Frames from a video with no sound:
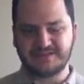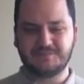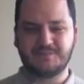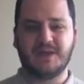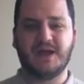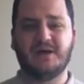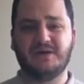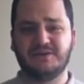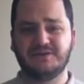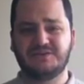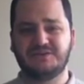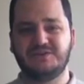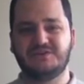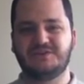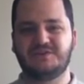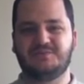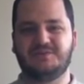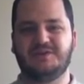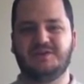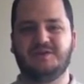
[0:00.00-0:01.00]
palace
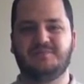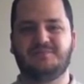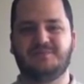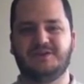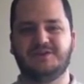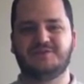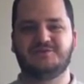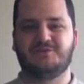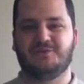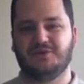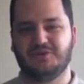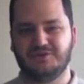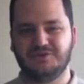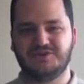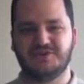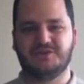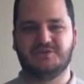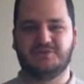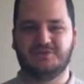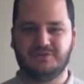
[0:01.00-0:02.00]
used to be a place where the
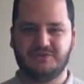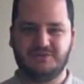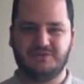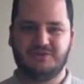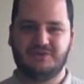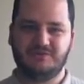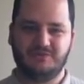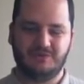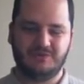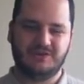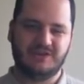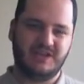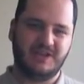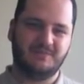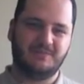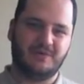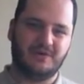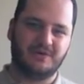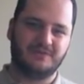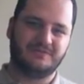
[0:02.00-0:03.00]
general would
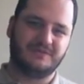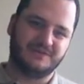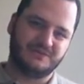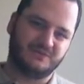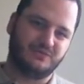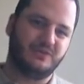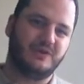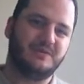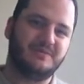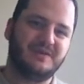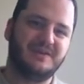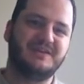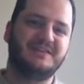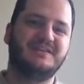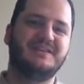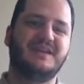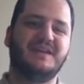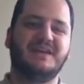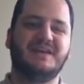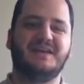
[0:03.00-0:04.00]
keep all of his
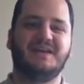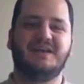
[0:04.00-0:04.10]
women,